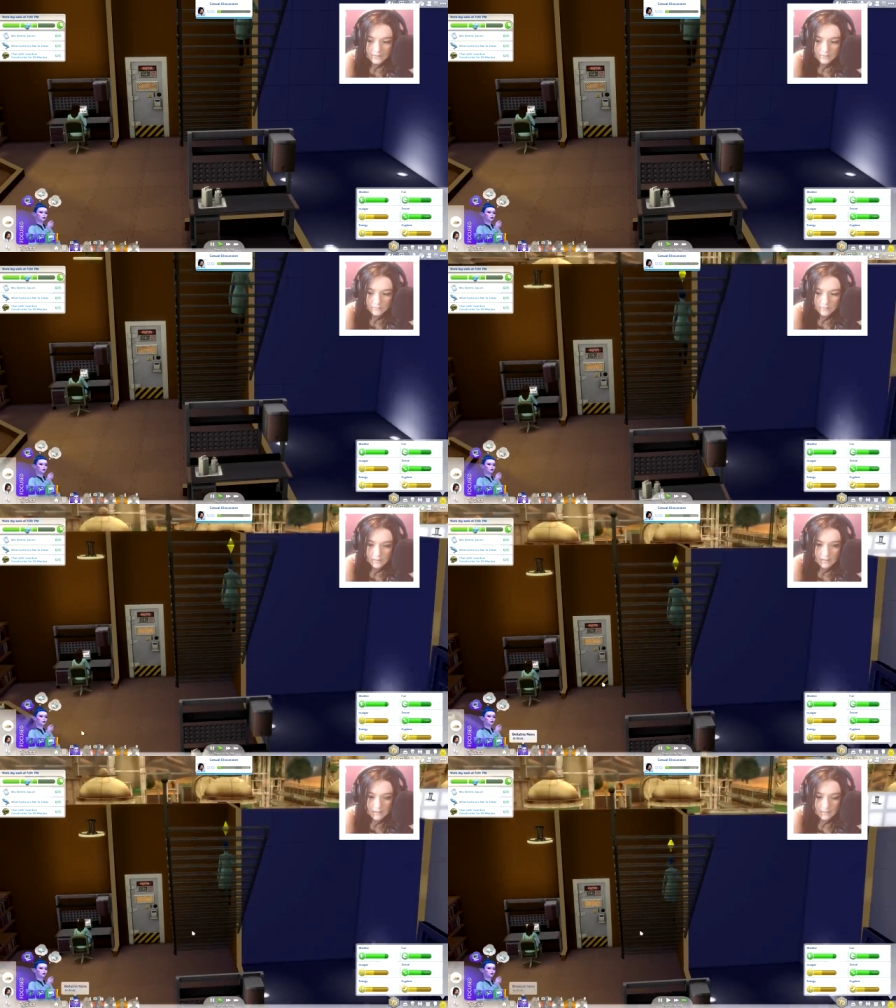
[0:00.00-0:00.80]
All right.
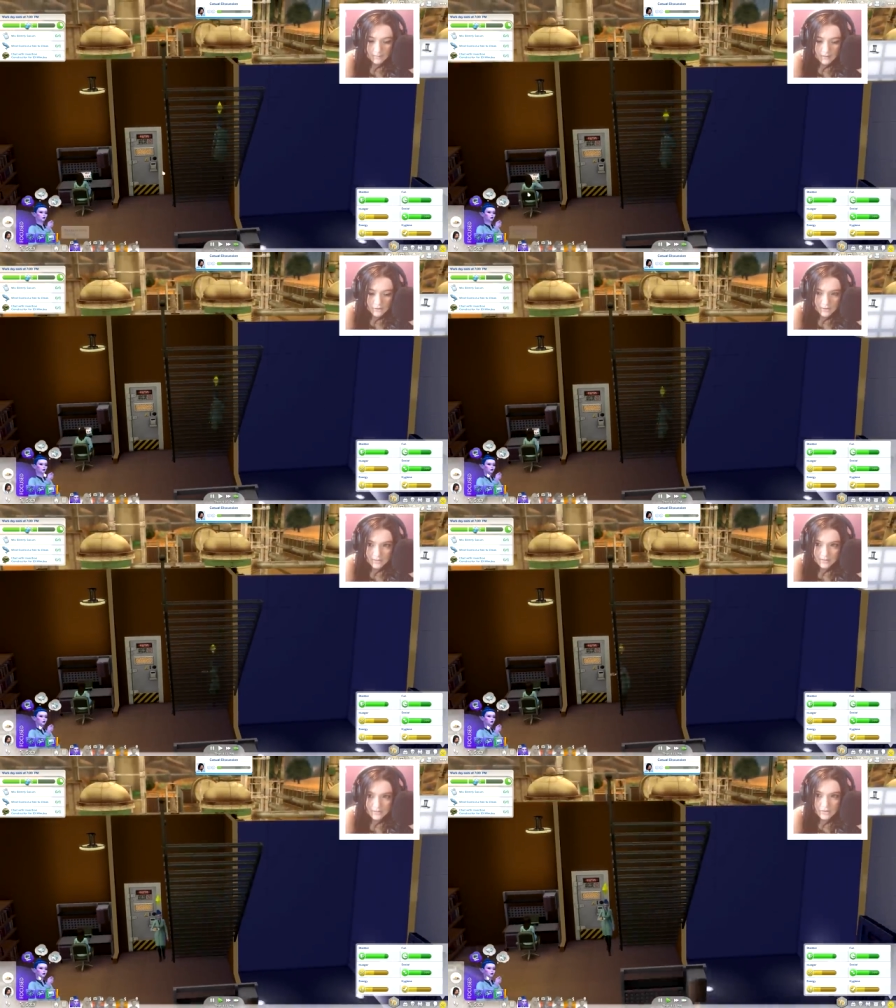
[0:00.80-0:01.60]

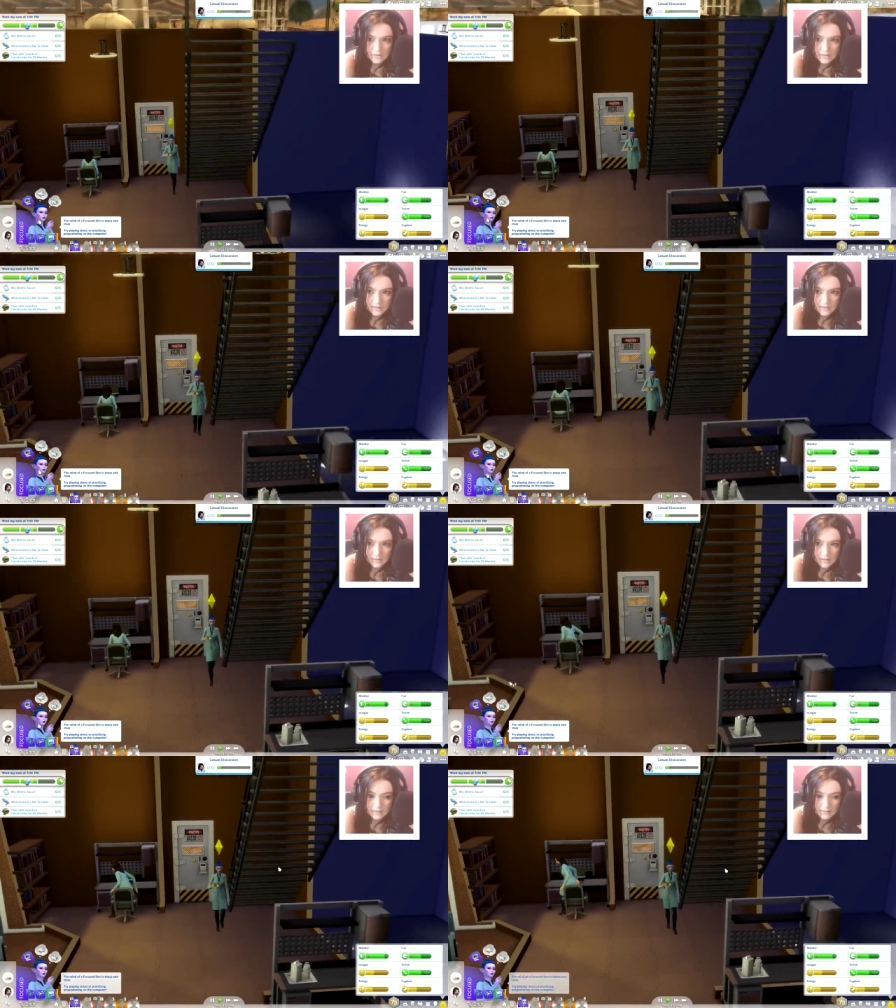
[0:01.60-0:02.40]
Bellatrix is just
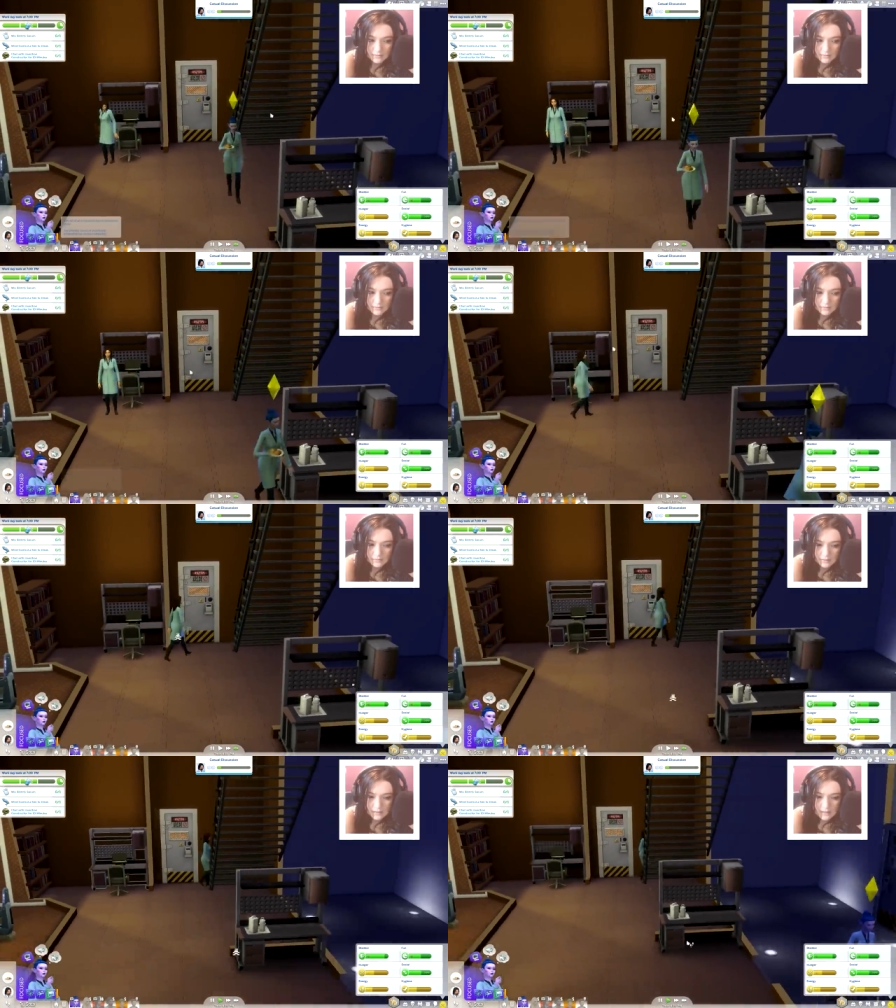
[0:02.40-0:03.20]
going to go ahead and
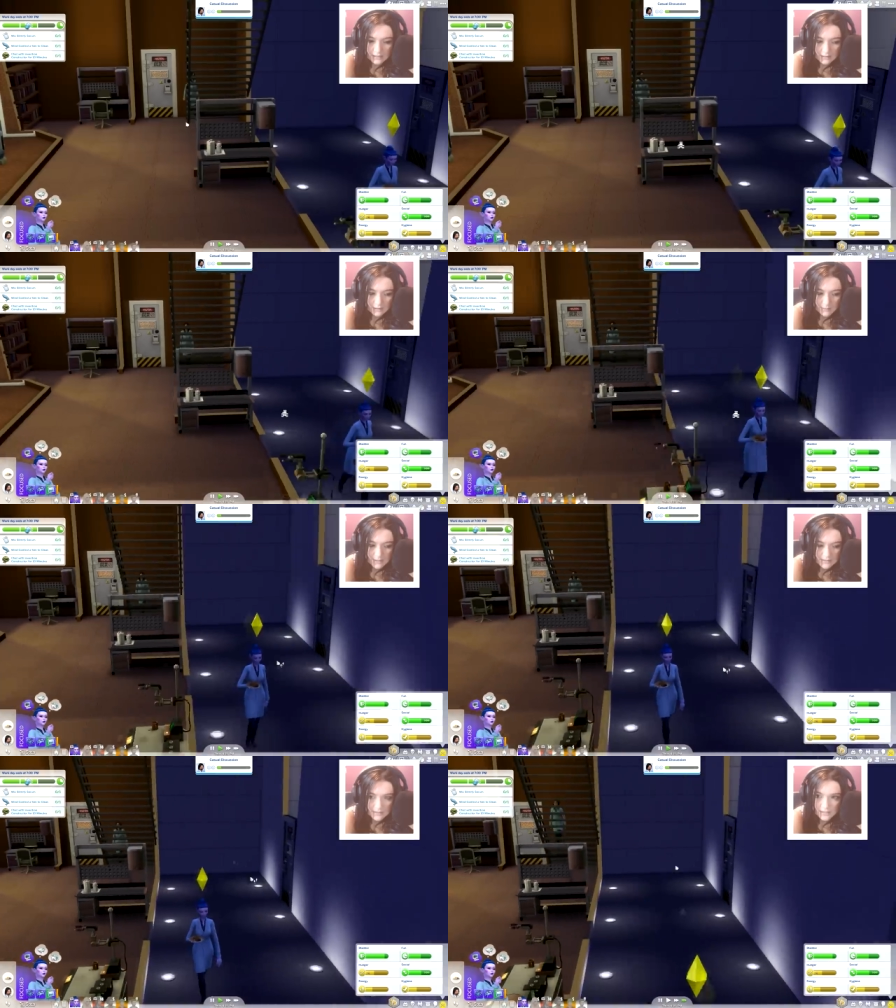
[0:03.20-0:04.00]
eat a
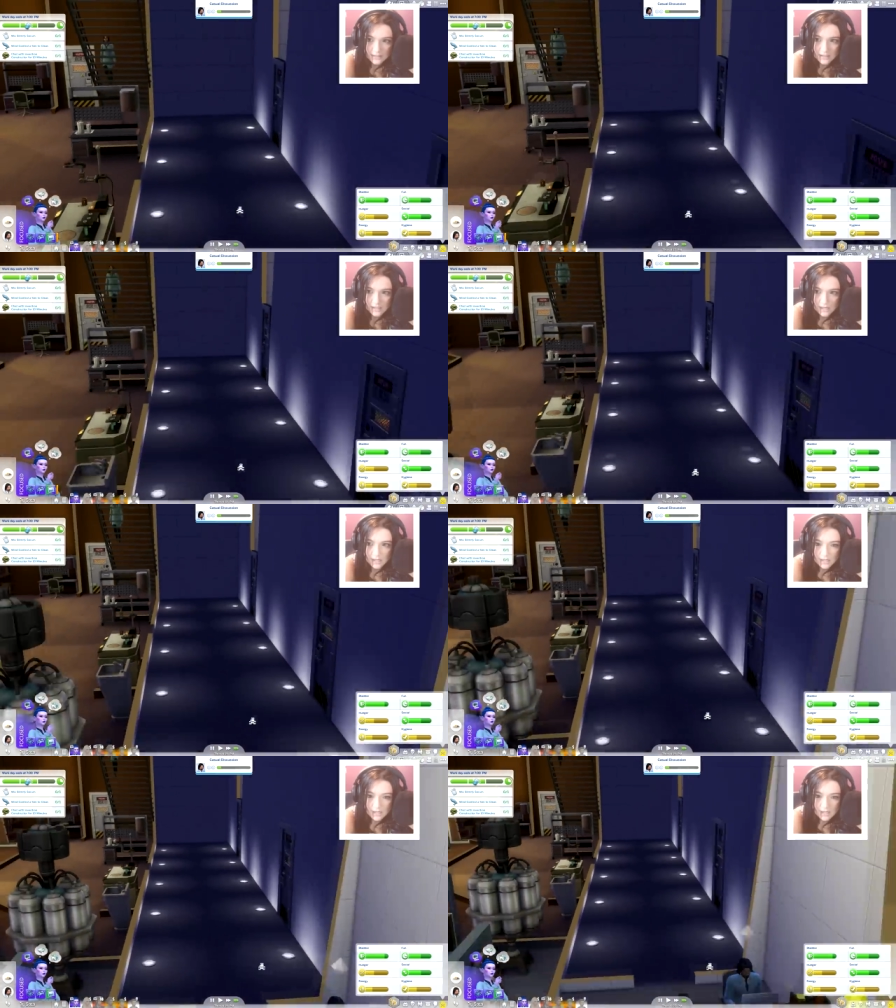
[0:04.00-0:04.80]
little bit.
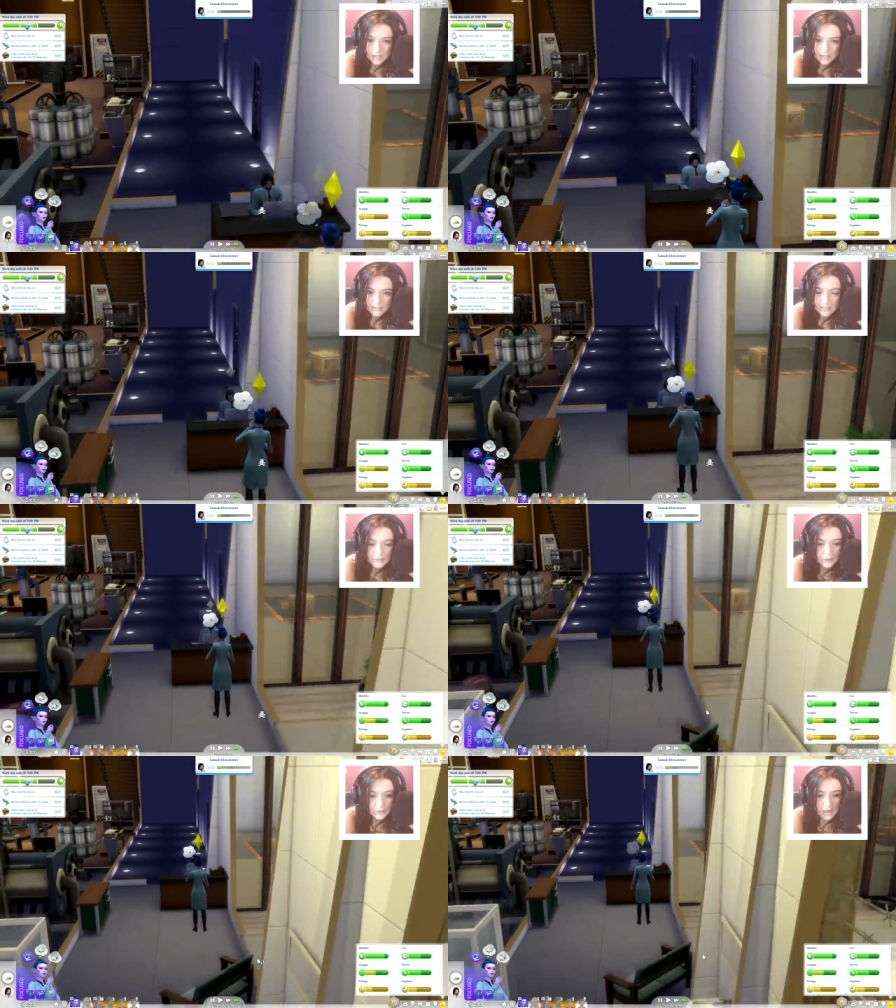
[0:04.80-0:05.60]

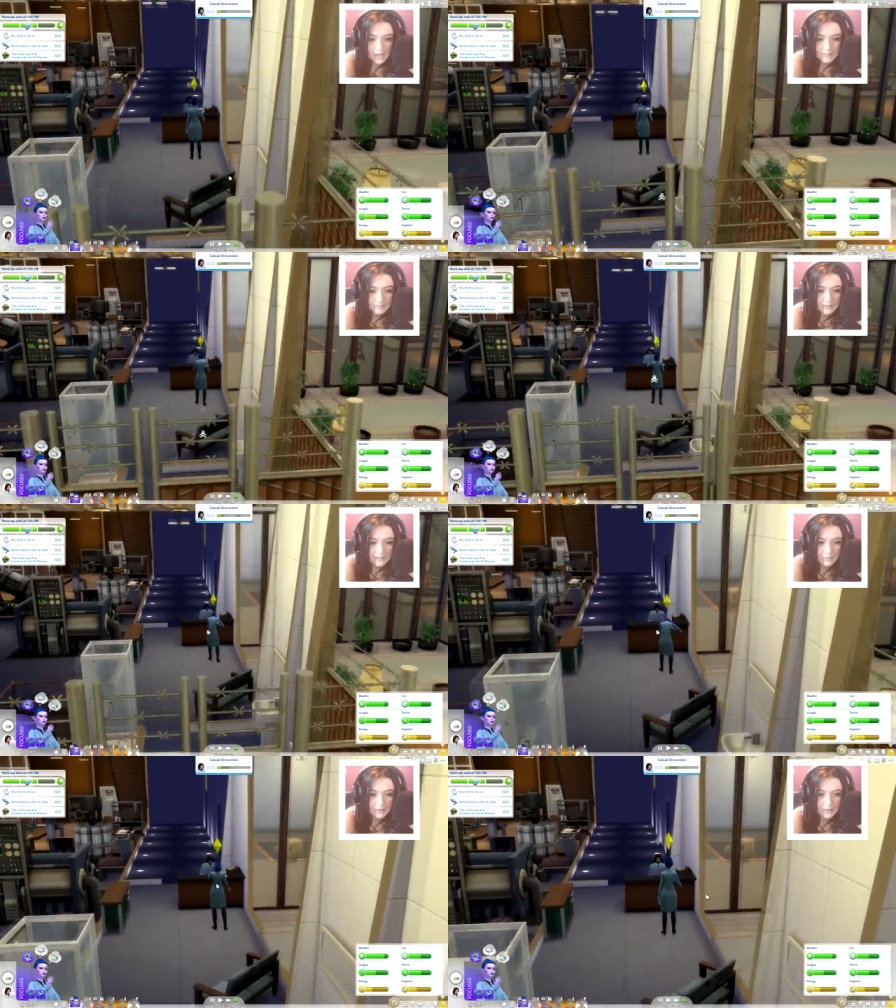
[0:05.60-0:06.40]
And I do not
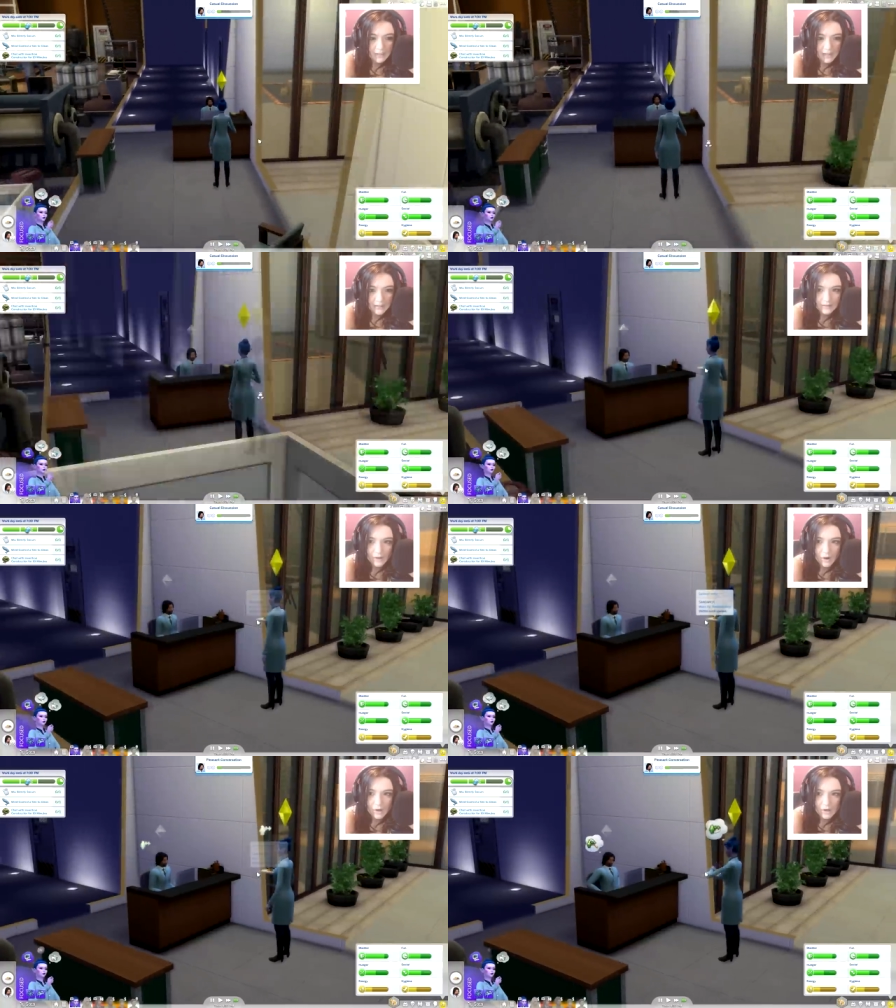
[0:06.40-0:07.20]
believe we're going to
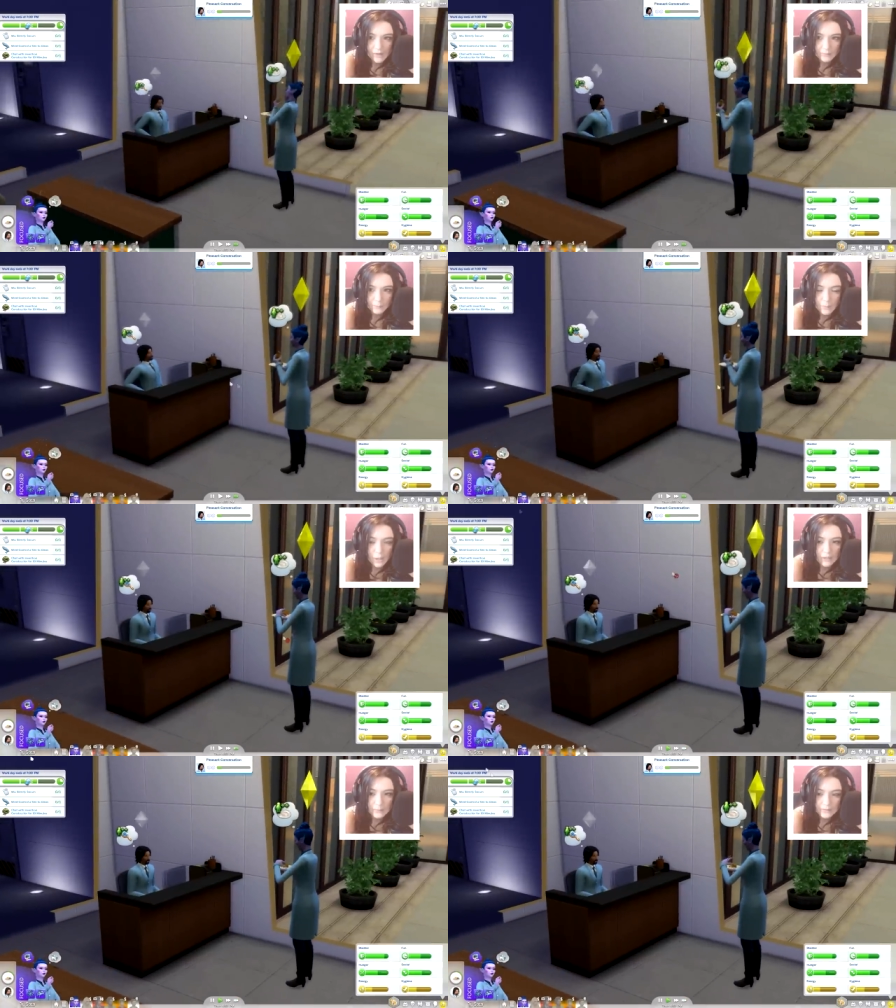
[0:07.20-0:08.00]
get our
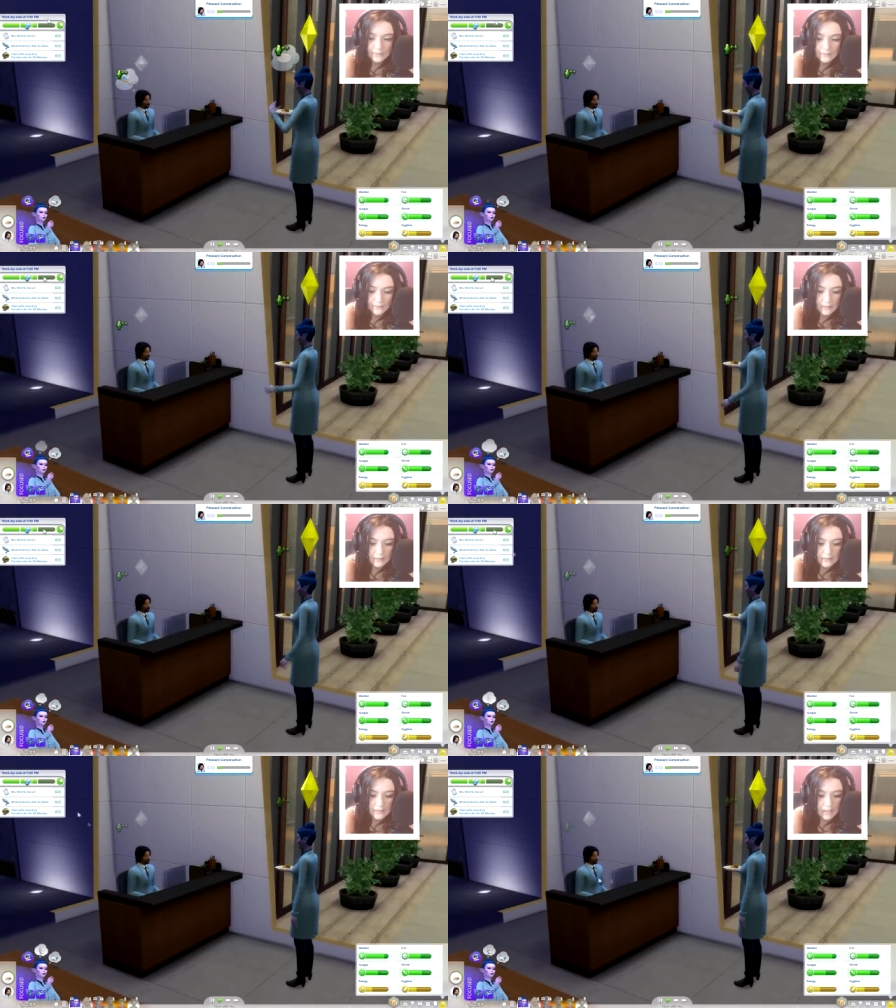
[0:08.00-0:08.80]
bar completely
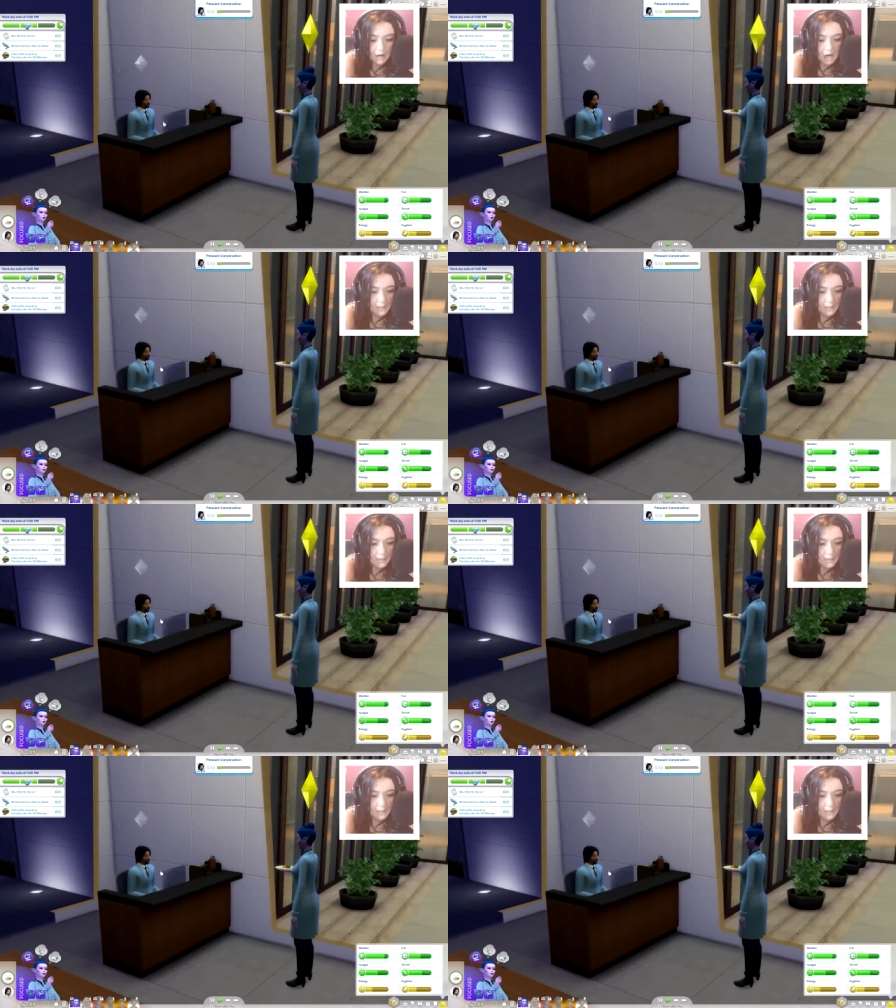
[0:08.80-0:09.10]
filled.